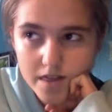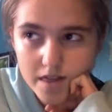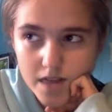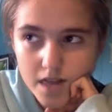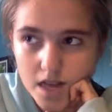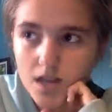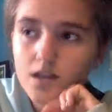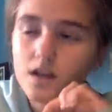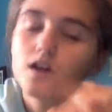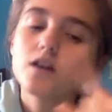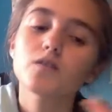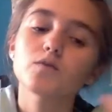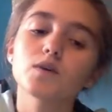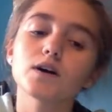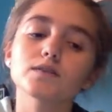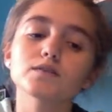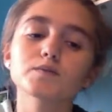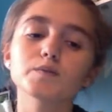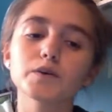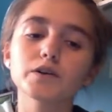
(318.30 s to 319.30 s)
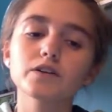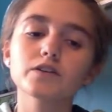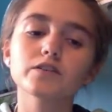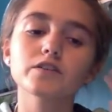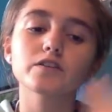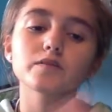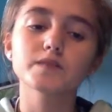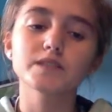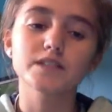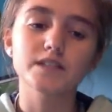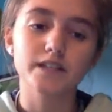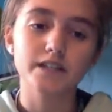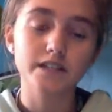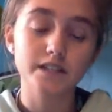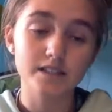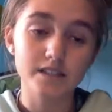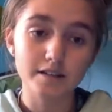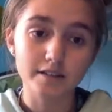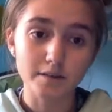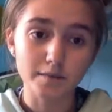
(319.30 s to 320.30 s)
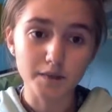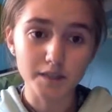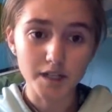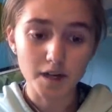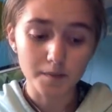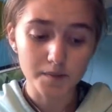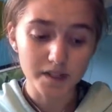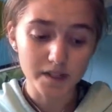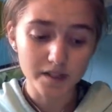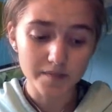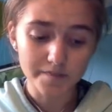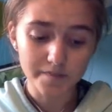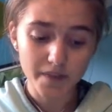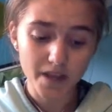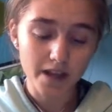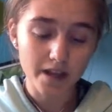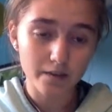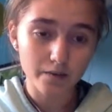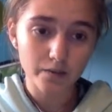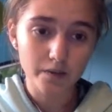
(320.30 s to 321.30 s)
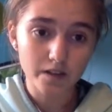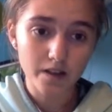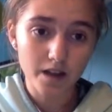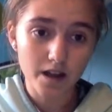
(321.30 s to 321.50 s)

I was born in Oklahoma City, because, like, I'm adopted, and,